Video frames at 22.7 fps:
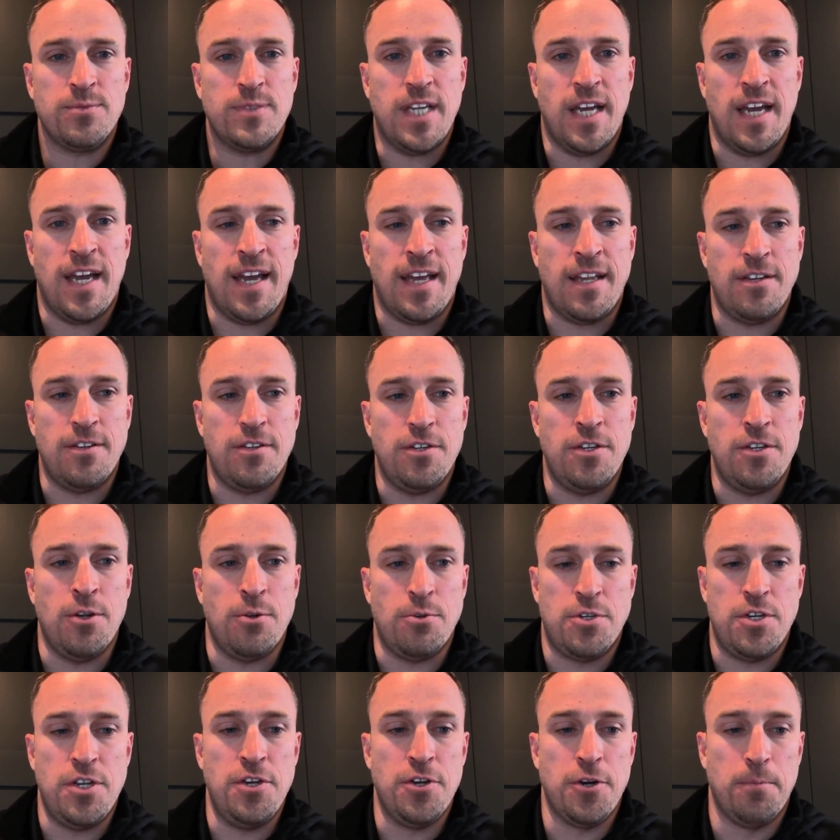And,
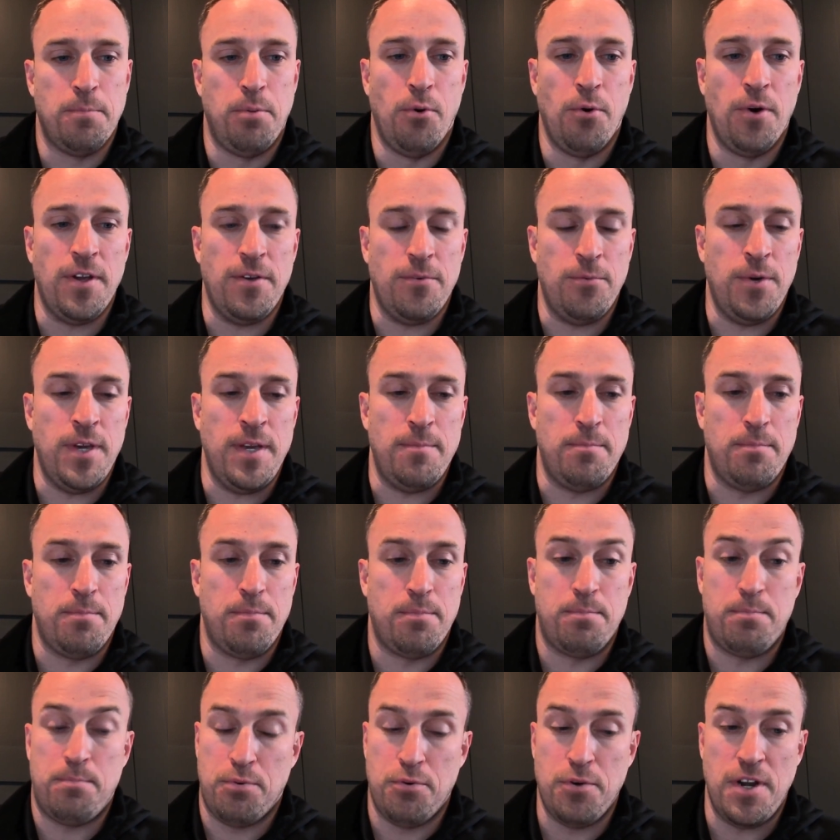to your point, we
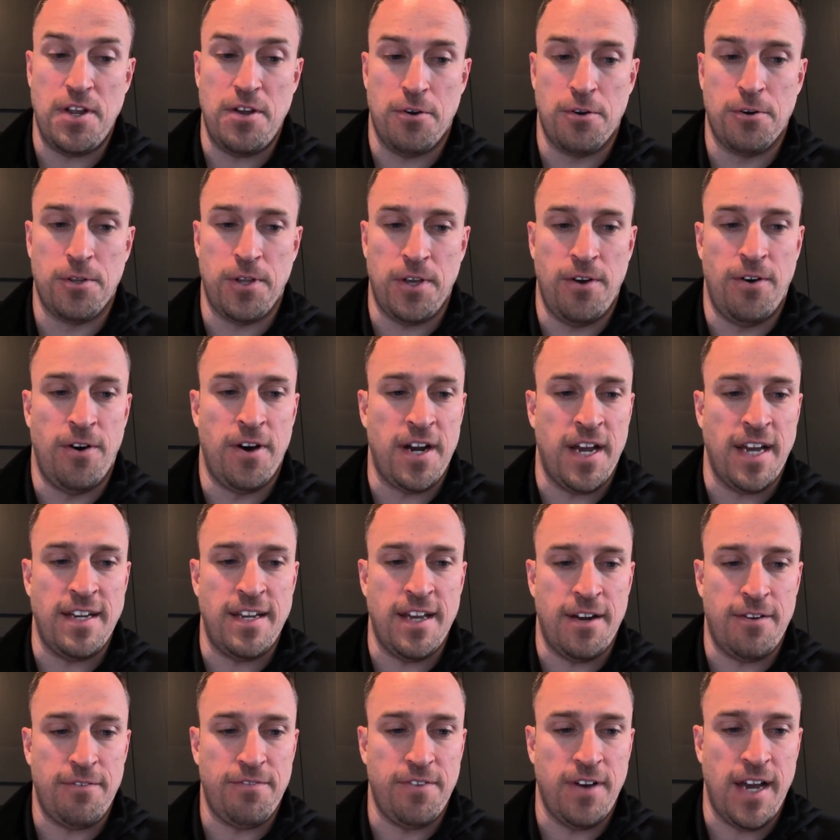pretty early on
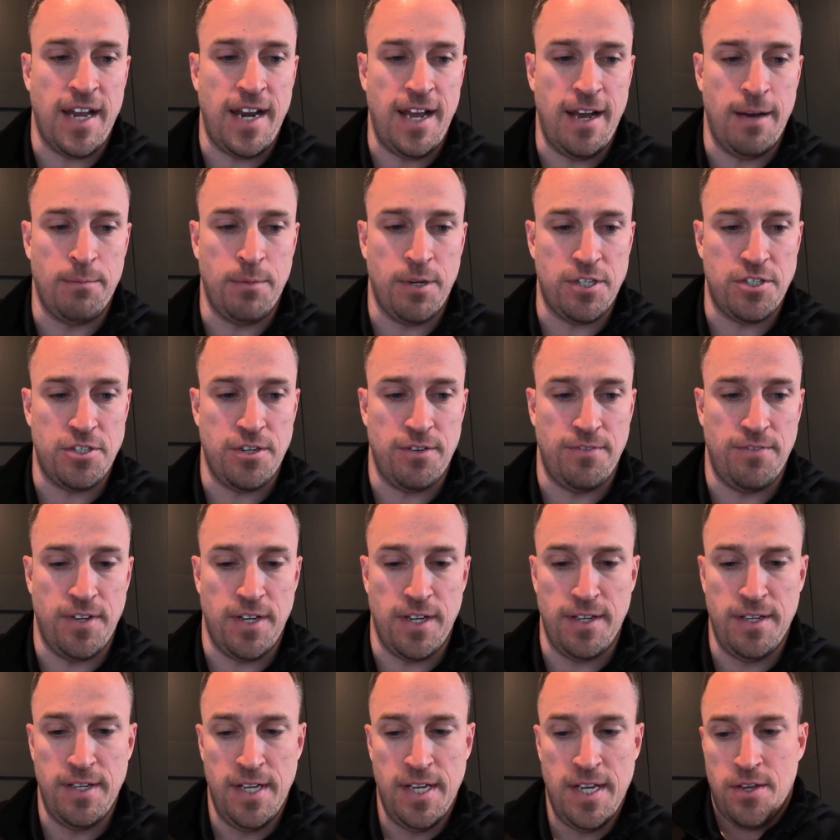identified how much of a